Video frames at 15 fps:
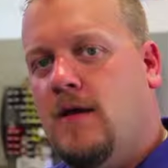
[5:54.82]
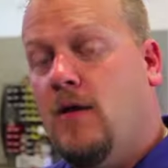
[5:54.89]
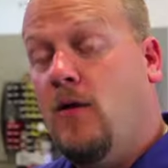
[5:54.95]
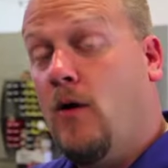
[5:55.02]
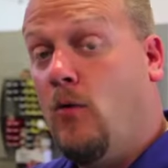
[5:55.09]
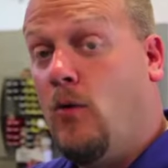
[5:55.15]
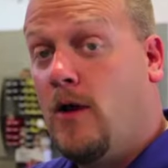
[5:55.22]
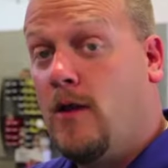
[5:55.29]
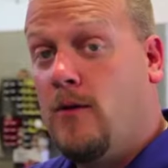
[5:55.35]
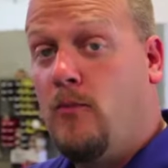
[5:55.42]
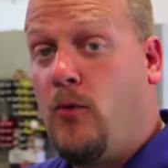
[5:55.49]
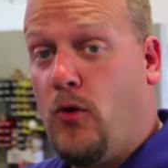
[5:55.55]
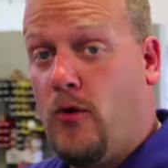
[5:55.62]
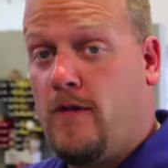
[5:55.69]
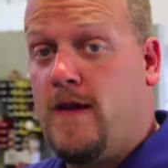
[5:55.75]
Well, one of the
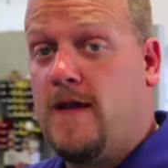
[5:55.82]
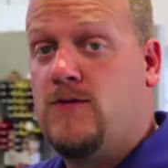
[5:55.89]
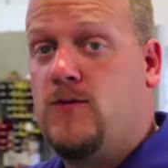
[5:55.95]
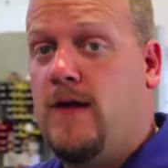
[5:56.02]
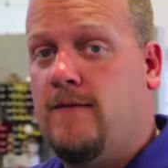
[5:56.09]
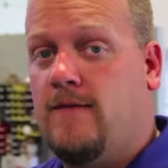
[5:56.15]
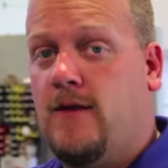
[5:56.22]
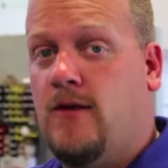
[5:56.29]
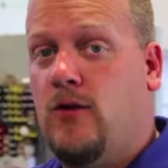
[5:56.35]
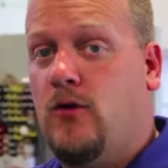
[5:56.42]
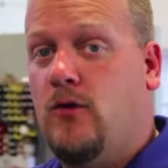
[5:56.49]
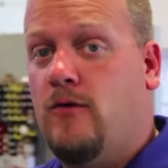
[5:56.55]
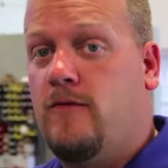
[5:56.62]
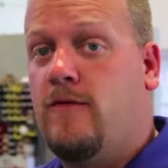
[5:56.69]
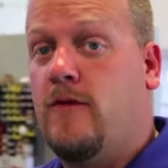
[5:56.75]
important things we have to
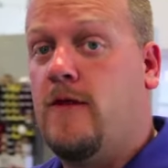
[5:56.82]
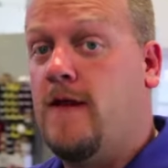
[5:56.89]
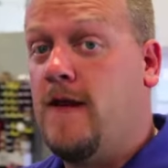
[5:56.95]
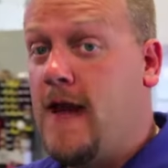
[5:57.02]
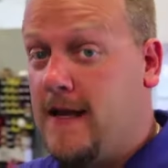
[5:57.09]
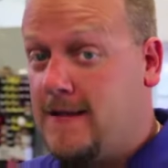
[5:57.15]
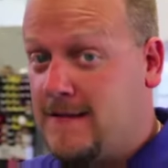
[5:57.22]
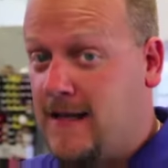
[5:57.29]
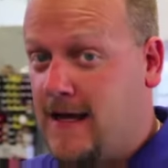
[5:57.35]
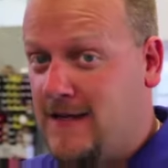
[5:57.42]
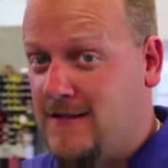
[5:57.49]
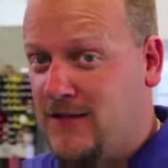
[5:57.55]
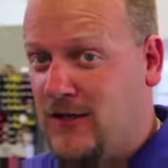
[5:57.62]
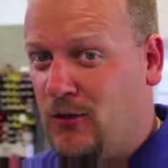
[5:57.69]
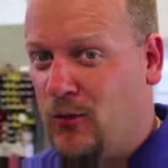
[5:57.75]
do for the next guy
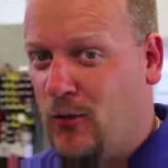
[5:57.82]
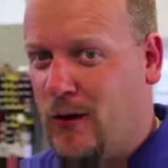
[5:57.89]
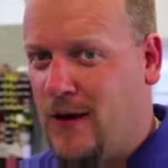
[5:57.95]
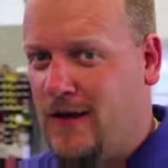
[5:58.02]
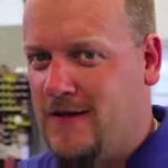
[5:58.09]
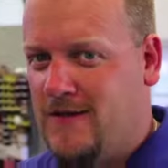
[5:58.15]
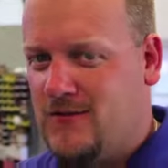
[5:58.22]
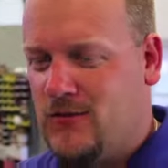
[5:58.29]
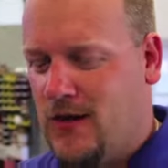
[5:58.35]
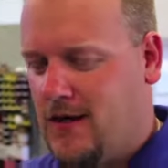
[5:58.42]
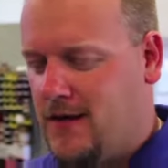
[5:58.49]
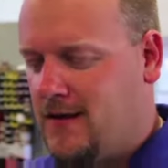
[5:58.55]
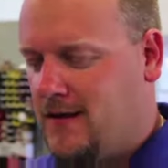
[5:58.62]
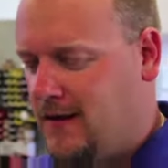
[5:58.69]
that's going to work on this truck